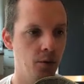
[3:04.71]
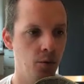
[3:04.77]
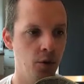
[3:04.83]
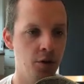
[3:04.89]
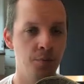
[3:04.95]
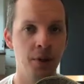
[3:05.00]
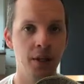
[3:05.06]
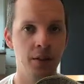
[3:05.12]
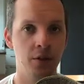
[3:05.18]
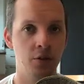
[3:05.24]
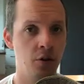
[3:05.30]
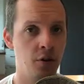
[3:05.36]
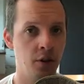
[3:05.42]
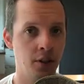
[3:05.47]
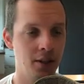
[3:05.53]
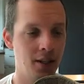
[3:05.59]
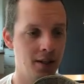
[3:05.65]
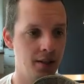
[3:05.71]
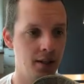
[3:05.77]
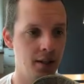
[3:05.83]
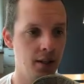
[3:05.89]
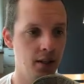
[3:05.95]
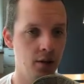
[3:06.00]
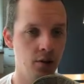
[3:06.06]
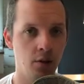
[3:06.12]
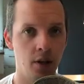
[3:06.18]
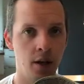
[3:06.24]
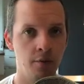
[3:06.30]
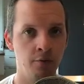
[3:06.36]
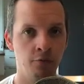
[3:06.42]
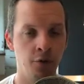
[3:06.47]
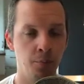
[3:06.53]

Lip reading: which means during testing, you can